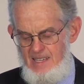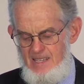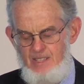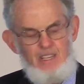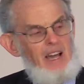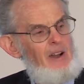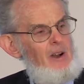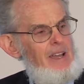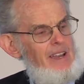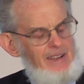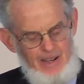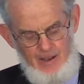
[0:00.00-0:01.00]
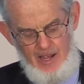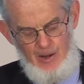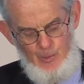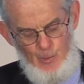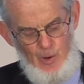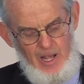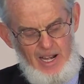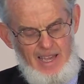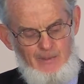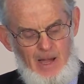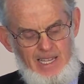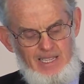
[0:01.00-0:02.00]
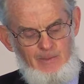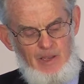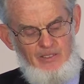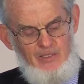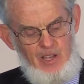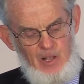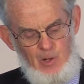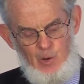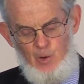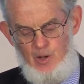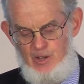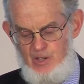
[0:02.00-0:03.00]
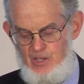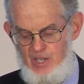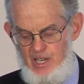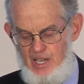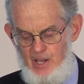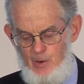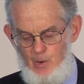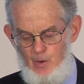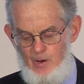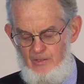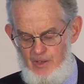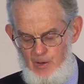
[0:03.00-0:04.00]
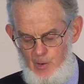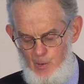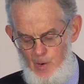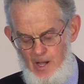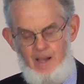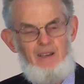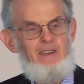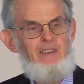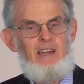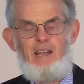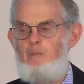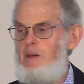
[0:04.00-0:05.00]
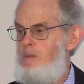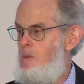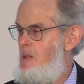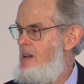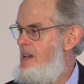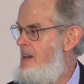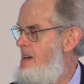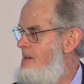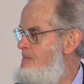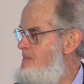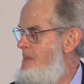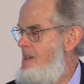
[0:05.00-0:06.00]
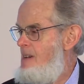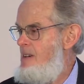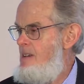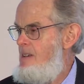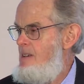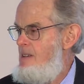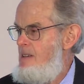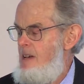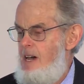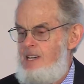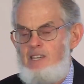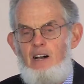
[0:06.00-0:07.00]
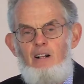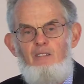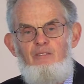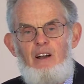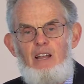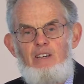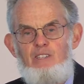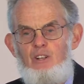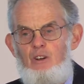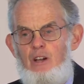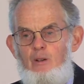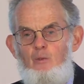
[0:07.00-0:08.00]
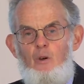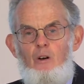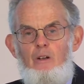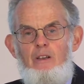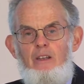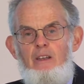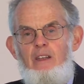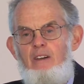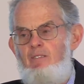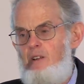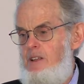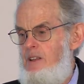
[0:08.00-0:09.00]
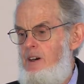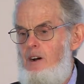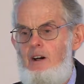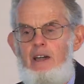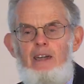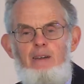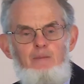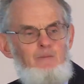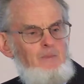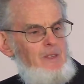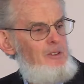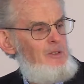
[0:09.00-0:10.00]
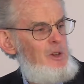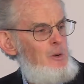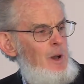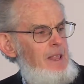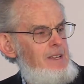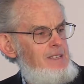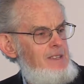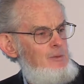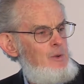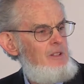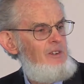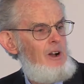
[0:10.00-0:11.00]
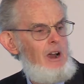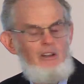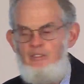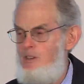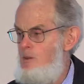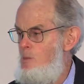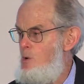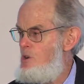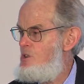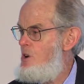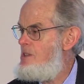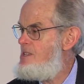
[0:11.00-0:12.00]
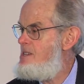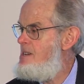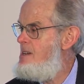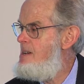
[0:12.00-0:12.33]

So it, it really makes me feel good to see all of you uh, young people here. Us old fellows like Ron and Neville and I and a few others, we'll fire a few more shots.